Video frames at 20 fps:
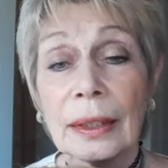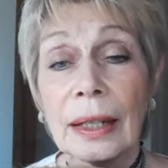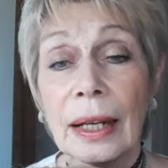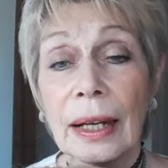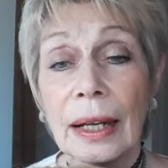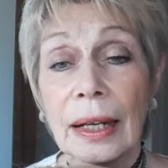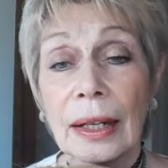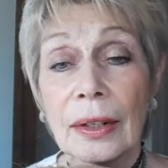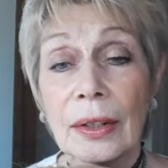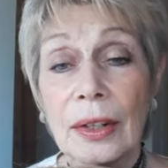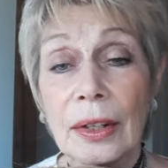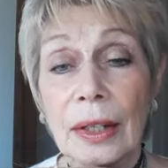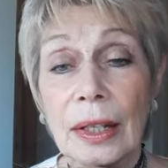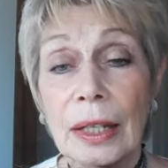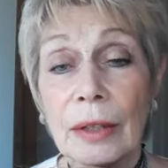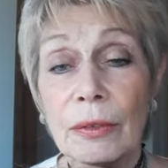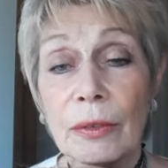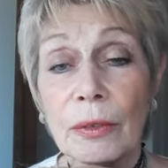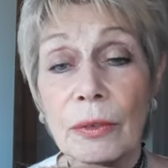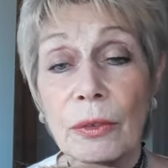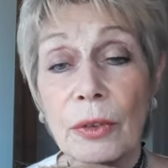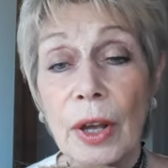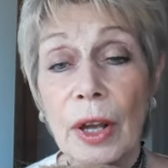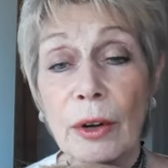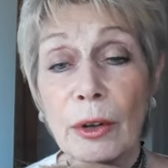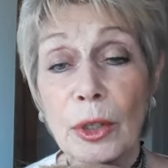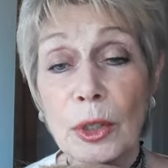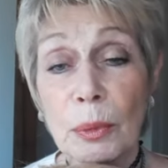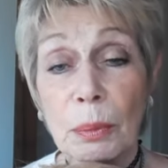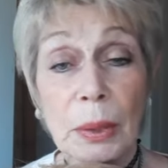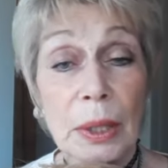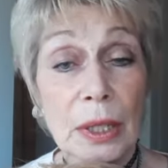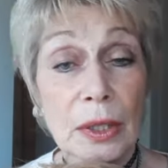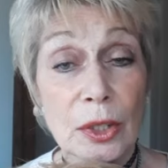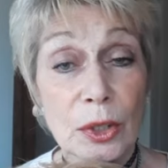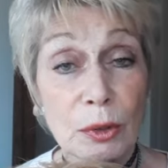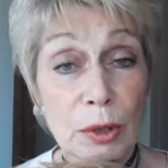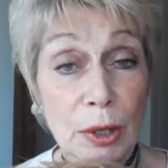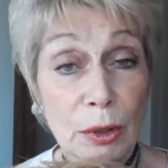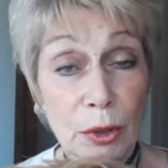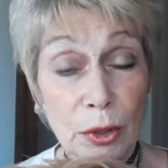and even various places around